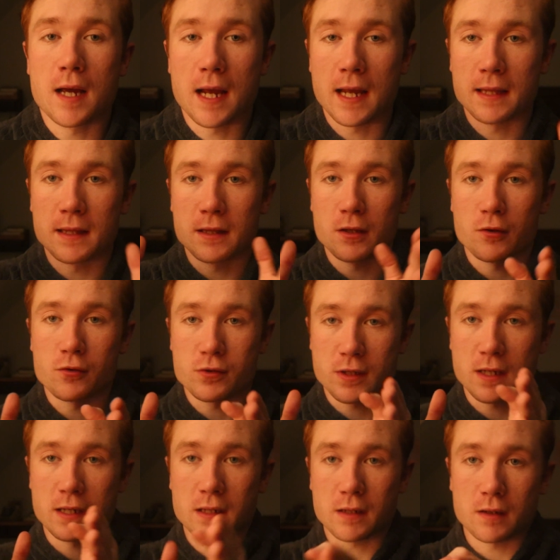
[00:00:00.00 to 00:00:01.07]
And then there's
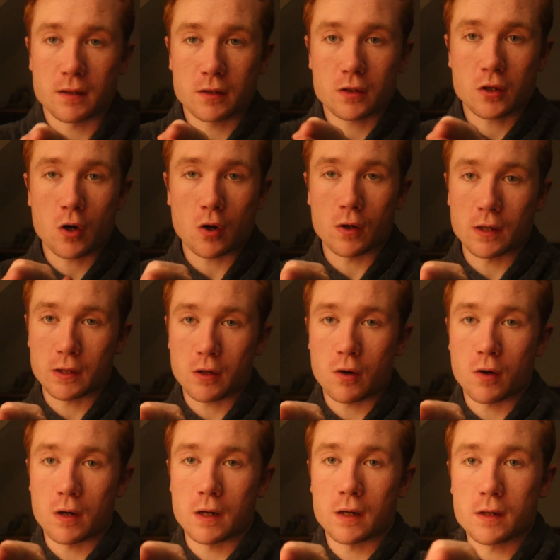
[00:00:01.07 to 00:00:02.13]
like car to
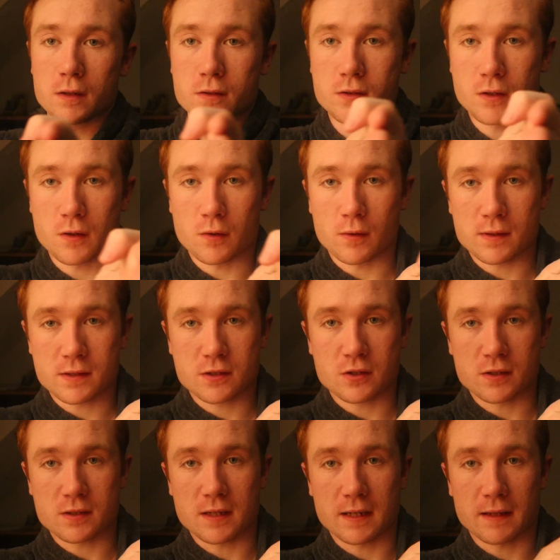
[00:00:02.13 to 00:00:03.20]
car. So it's
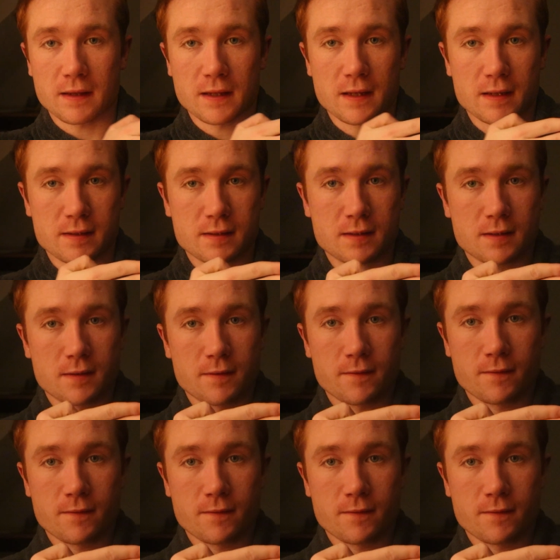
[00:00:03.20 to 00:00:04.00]
just like this.